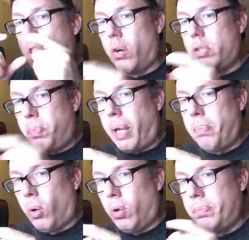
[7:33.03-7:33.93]
those
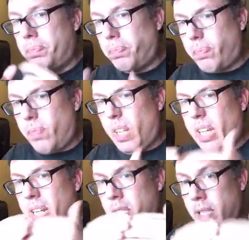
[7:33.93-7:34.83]
people
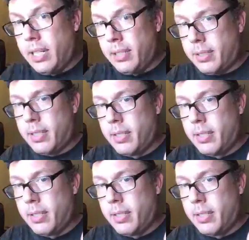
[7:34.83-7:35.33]
in a list